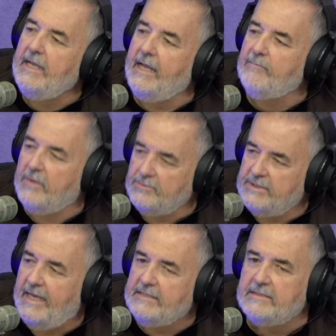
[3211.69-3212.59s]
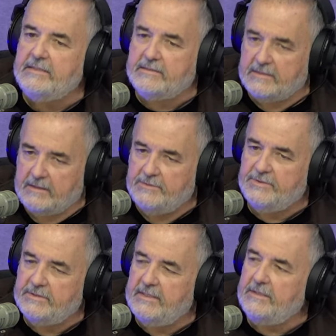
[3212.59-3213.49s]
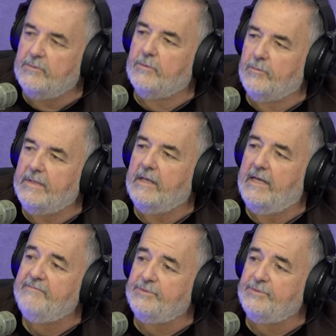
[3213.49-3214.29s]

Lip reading: And Bo Jackson is the closest thing to a real-life